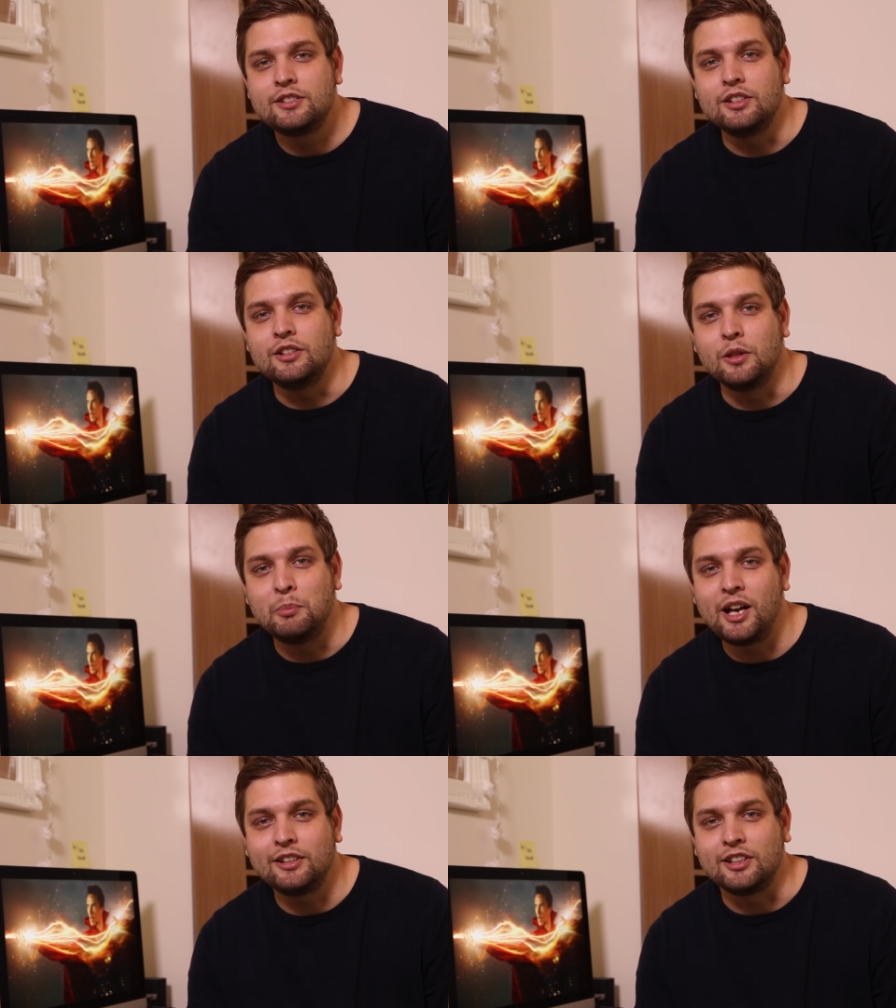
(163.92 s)
to the
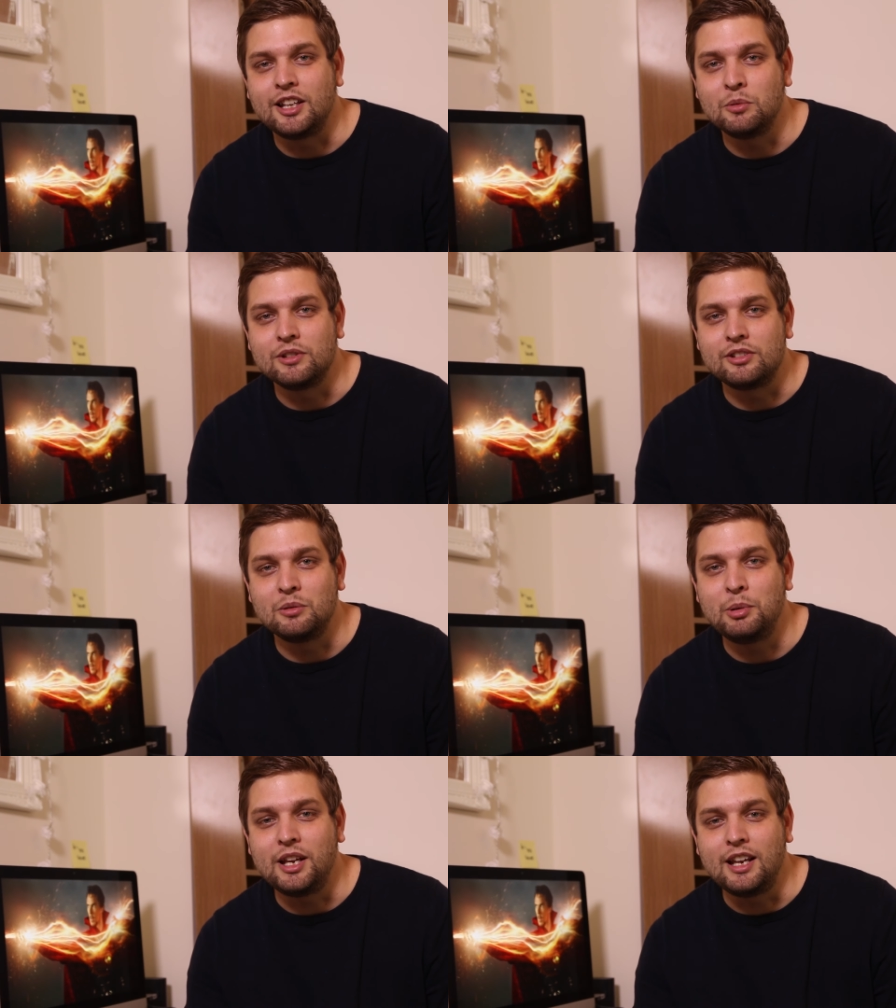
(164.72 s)
person he wants
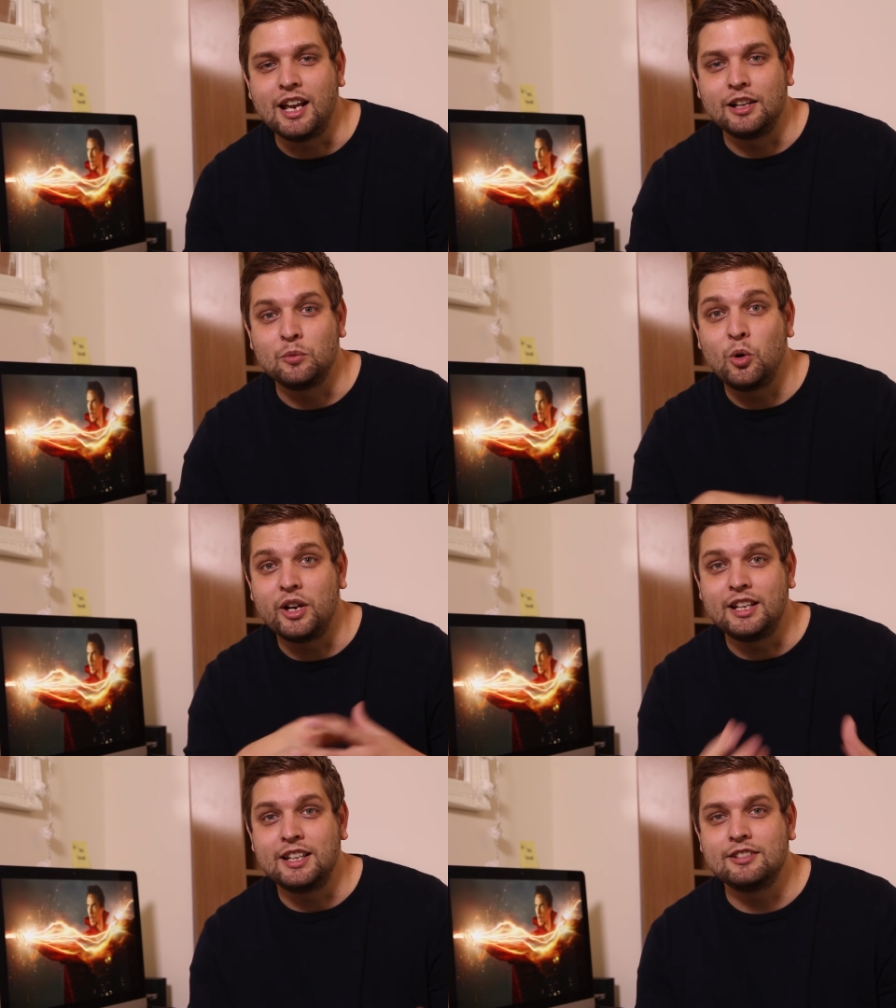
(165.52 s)
to be and
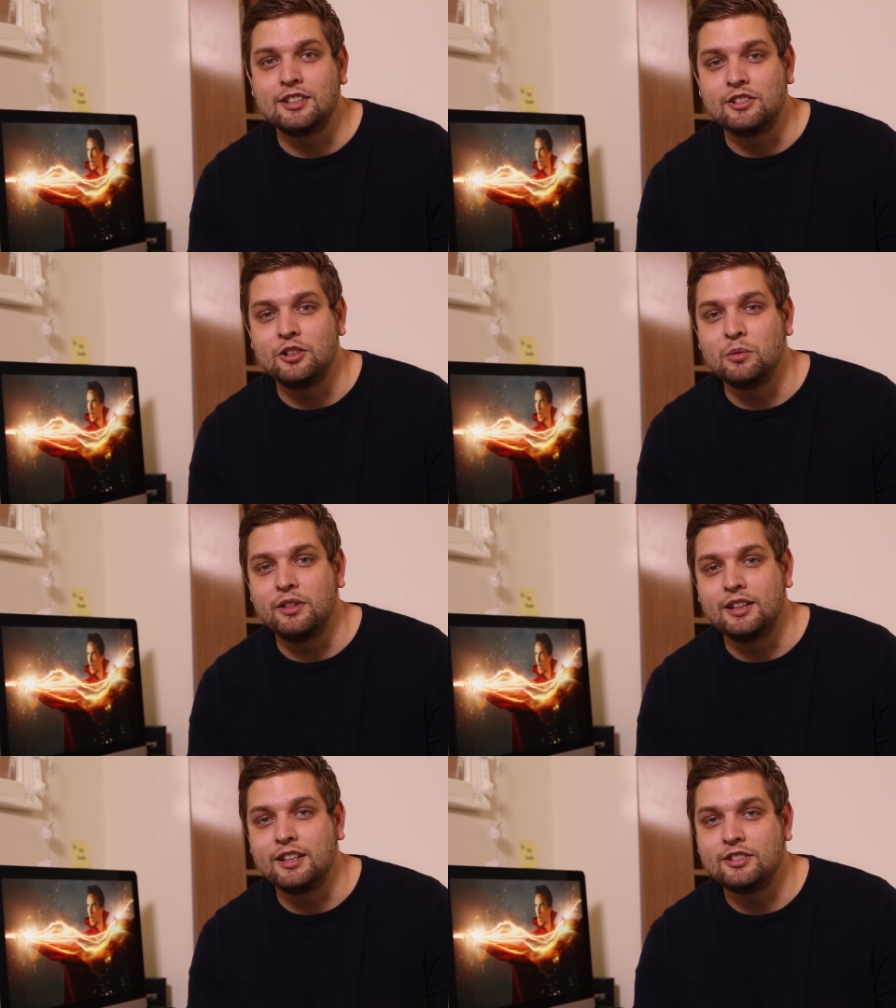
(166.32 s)
what he needs to do
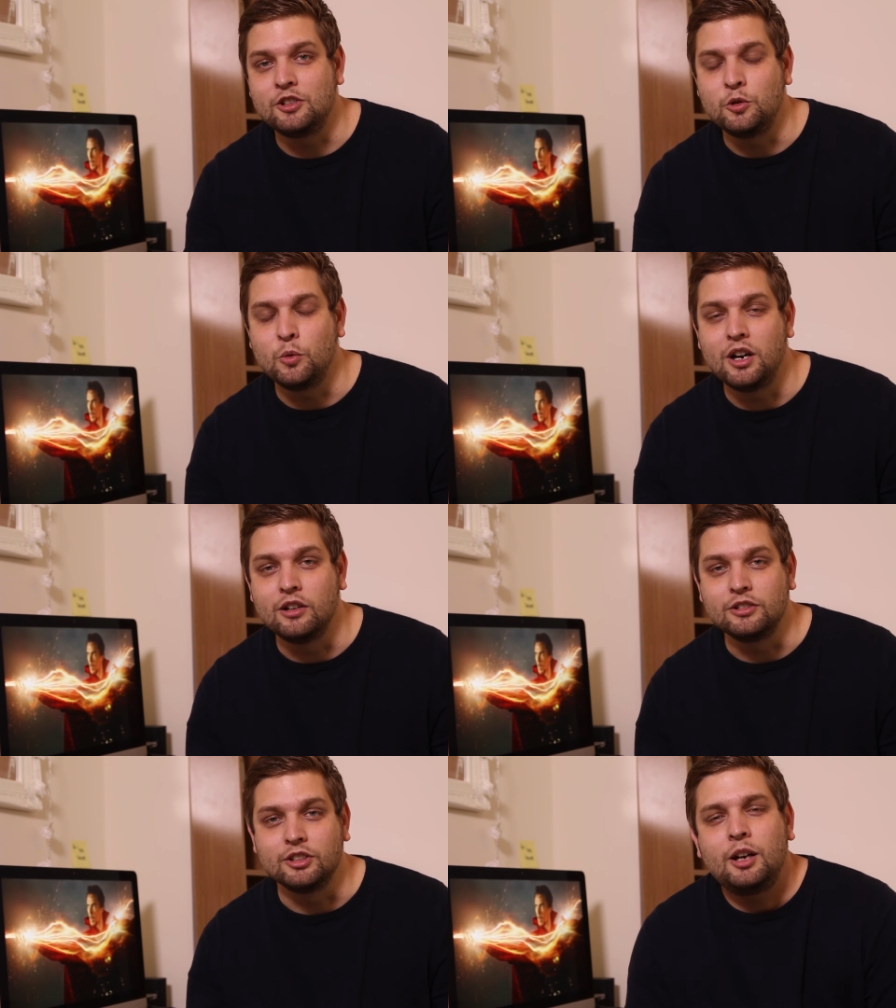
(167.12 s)
within this new
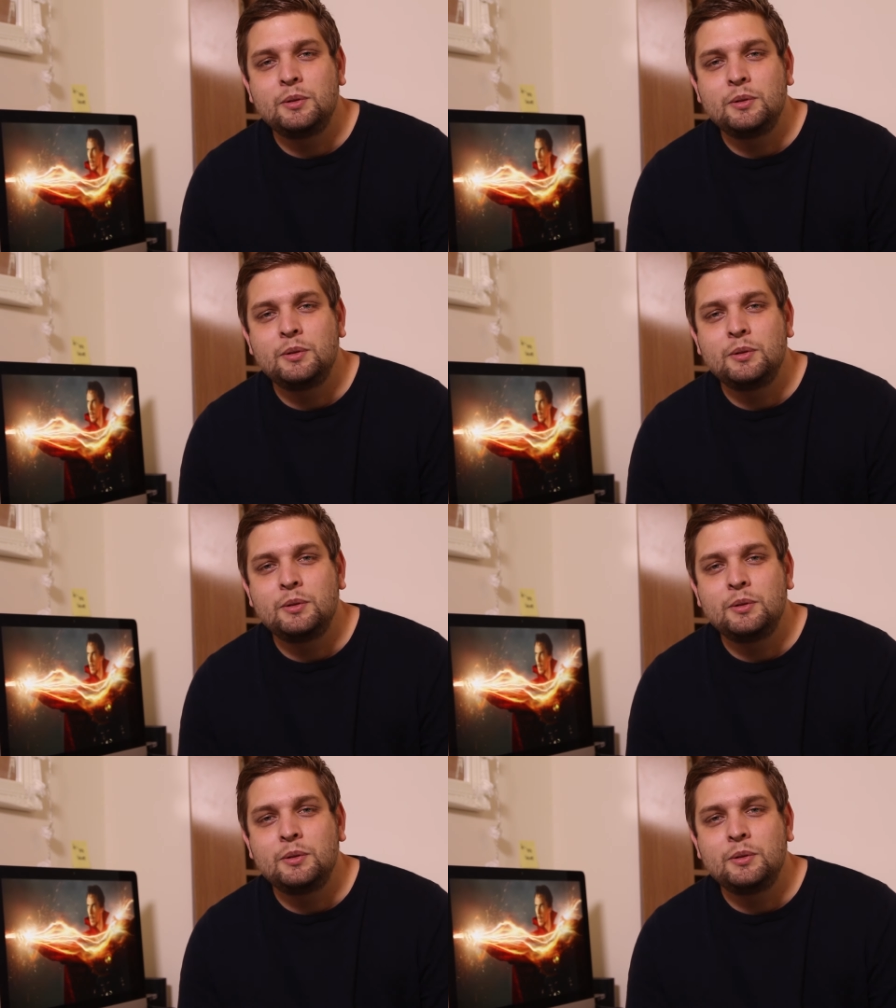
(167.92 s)
world.